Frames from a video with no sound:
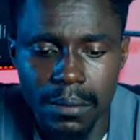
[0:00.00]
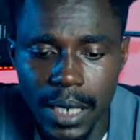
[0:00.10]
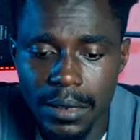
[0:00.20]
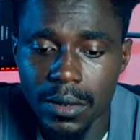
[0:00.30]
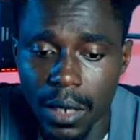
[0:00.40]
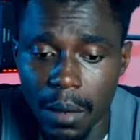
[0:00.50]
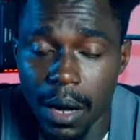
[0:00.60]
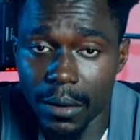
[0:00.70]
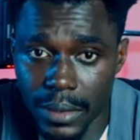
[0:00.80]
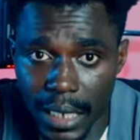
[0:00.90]
Let's talk
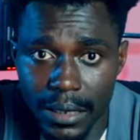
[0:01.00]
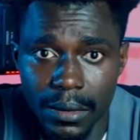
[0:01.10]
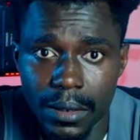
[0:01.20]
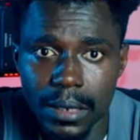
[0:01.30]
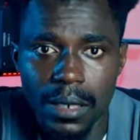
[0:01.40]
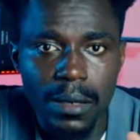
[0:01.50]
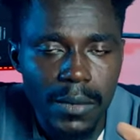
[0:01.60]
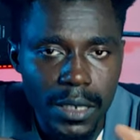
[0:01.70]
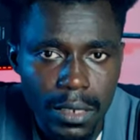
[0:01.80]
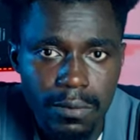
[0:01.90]
about texturing,
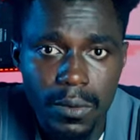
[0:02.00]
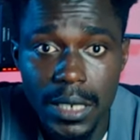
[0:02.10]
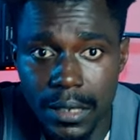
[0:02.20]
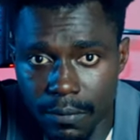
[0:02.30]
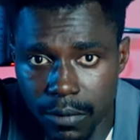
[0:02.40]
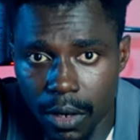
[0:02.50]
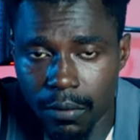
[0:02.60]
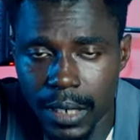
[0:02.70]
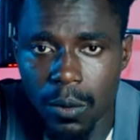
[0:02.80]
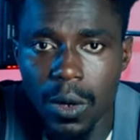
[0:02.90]
the softwares
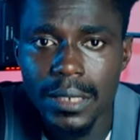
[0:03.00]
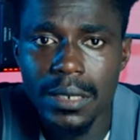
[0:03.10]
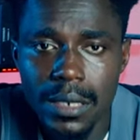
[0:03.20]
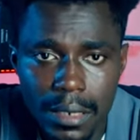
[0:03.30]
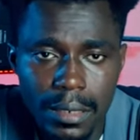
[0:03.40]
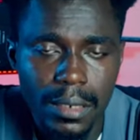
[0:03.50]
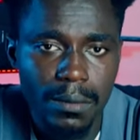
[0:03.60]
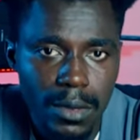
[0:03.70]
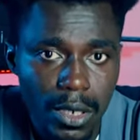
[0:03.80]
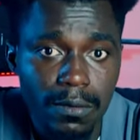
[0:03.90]
involved, and what
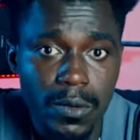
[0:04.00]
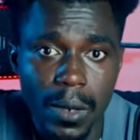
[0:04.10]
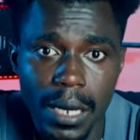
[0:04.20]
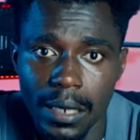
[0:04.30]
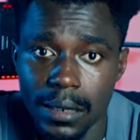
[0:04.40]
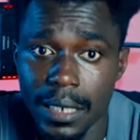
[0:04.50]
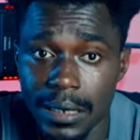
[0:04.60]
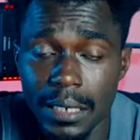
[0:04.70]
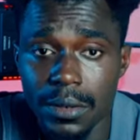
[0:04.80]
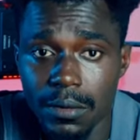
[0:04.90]
each software in the
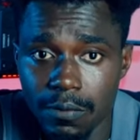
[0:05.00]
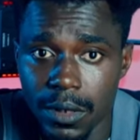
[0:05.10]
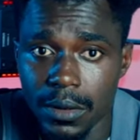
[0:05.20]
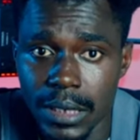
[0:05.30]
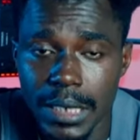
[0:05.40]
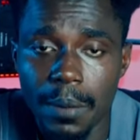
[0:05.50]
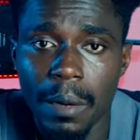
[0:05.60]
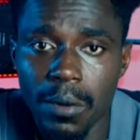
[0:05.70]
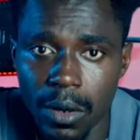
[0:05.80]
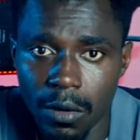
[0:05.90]
texturing field is
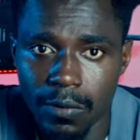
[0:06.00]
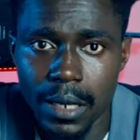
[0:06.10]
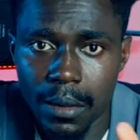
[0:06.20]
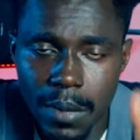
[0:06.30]
capable of,